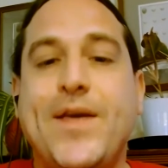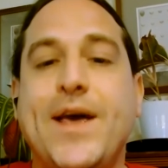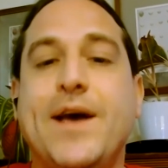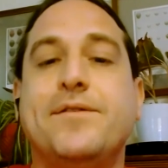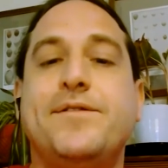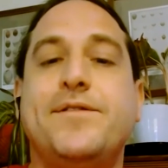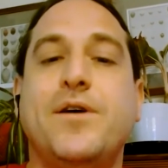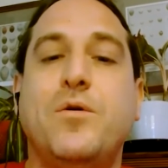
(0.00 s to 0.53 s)

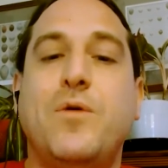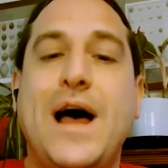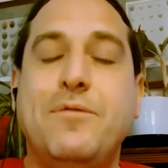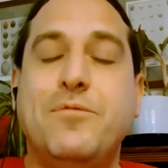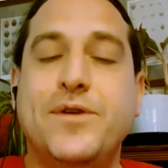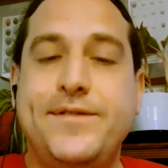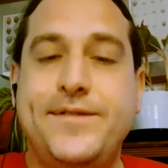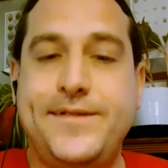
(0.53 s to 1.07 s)
And so I
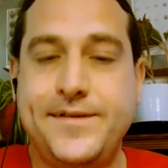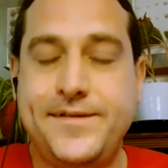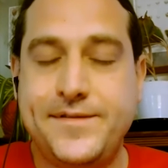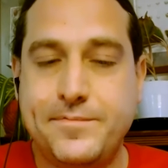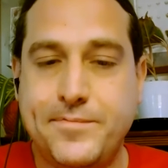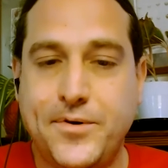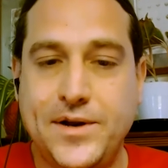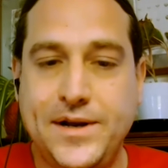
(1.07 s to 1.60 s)
was
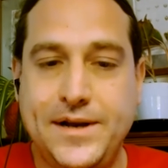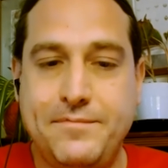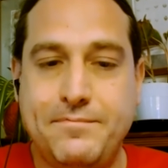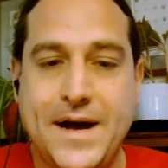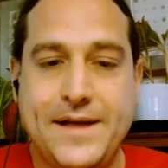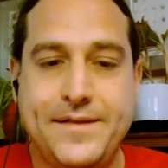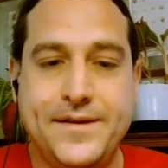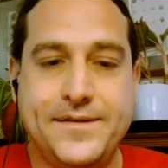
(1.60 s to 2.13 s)
disappointed
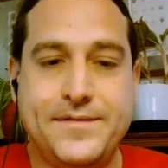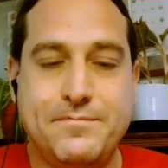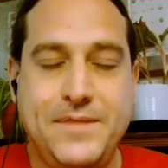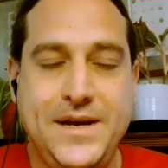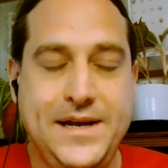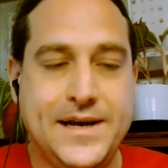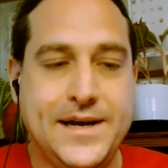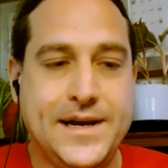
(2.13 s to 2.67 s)
by this
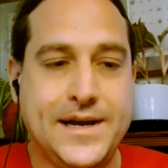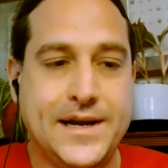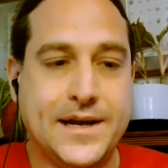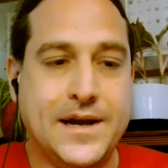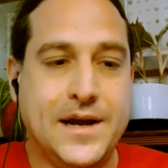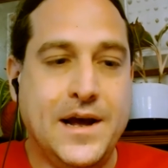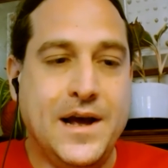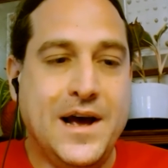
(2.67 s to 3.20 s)

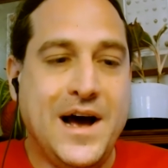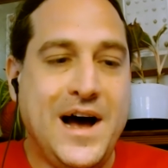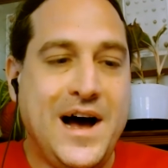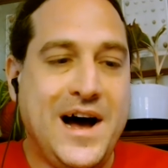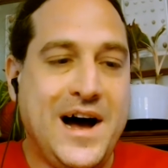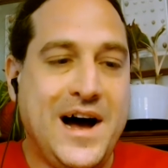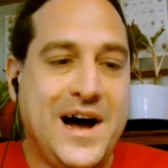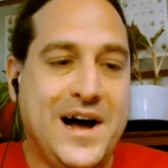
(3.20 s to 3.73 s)
meeting
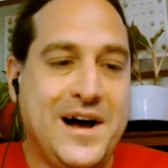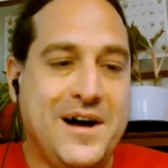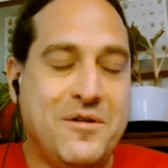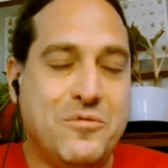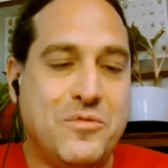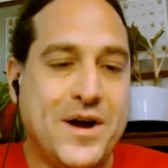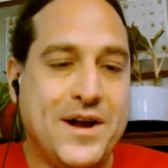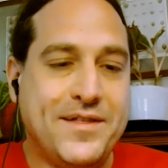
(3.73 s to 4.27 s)

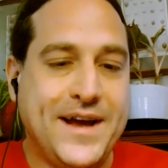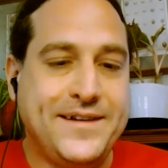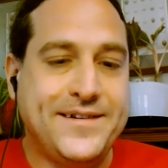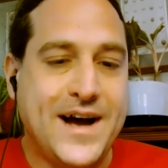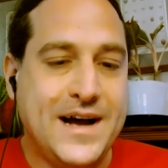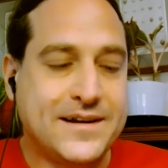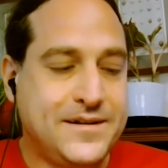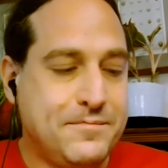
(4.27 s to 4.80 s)
where they
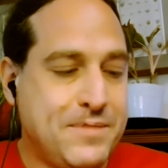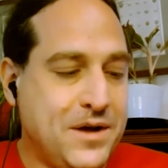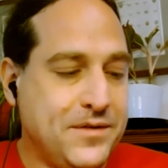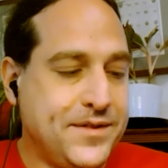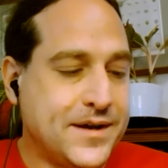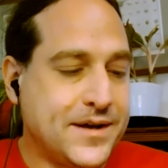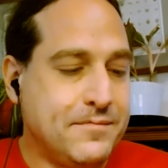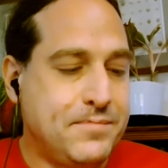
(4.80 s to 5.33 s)
talked
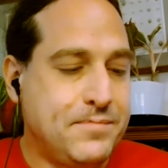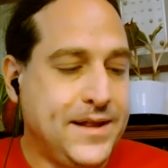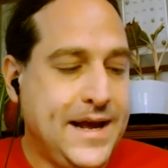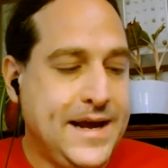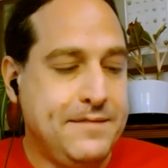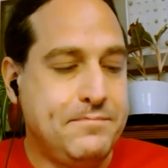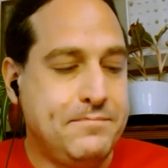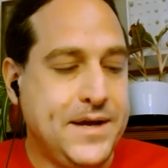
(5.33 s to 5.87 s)
about the
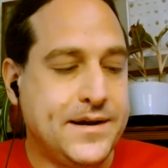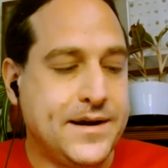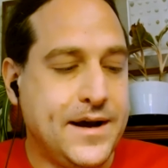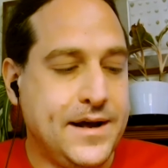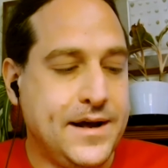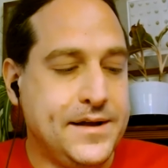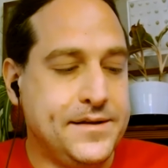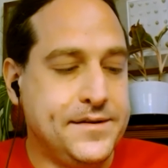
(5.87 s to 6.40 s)
complaint,
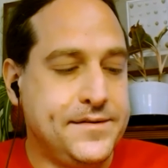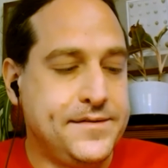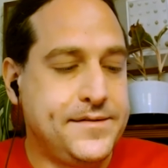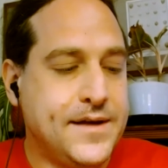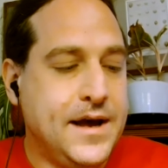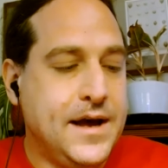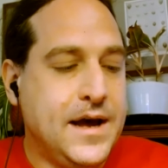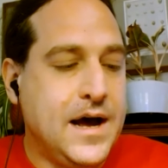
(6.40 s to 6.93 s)
because
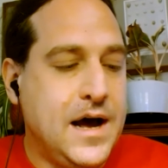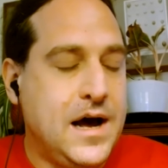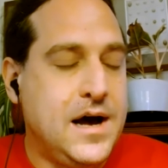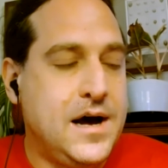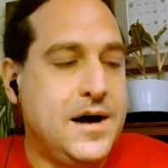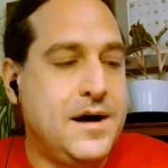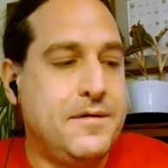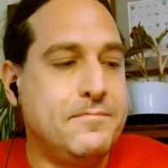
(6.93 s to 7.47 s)

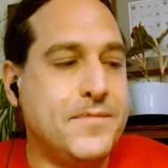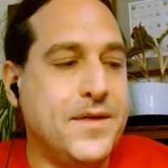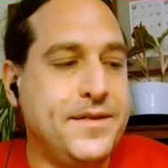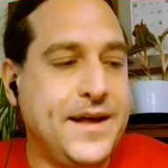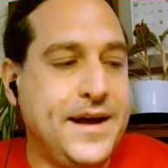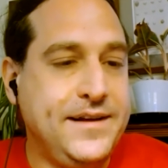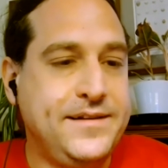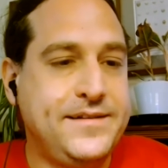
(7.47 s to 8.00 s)

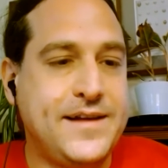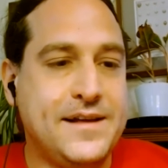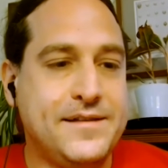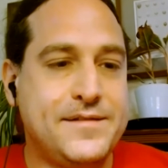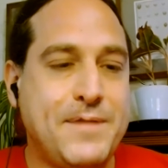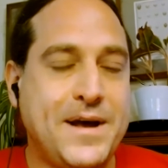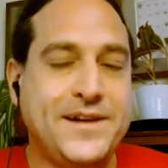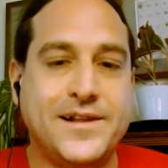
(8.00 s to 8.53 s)
they
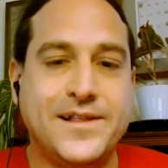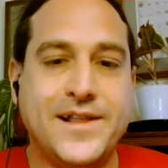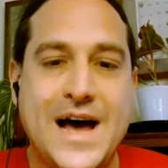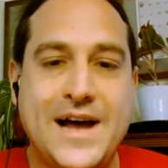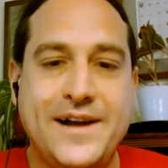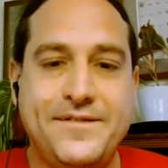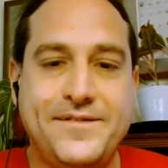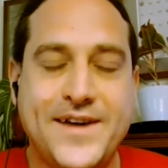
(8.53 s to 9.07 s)
spent a
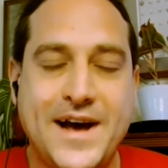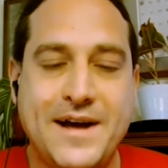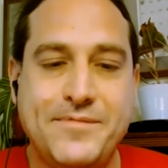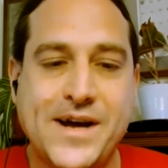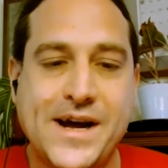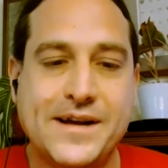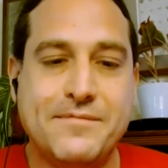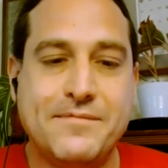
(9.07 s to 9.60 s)
lot of time
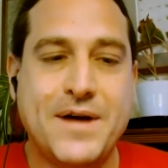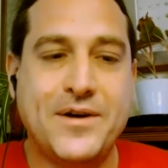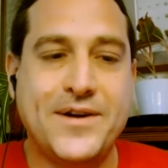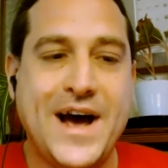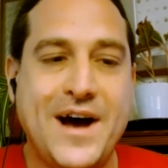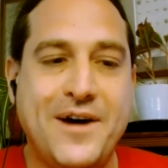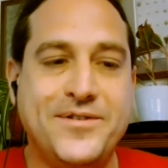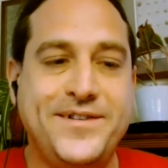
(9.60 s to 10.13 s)
talking about
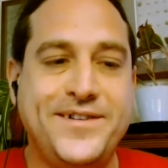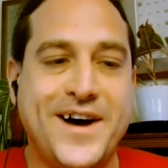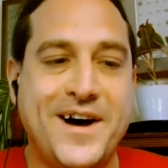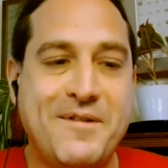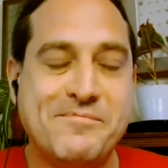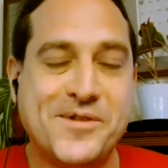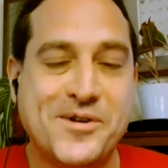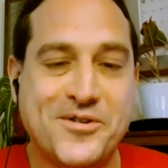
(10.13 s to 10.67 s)
how
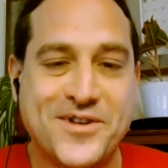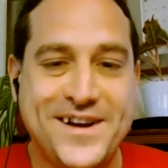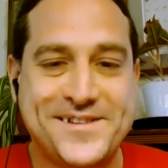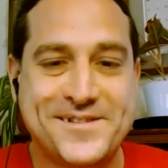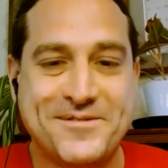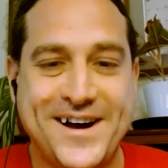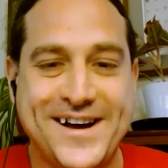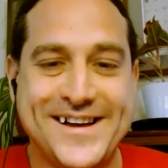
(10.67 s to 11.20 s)
dumb
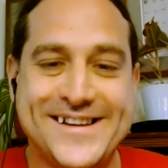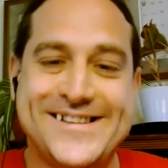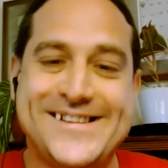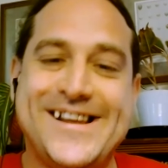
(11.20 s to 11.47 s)
Chris was.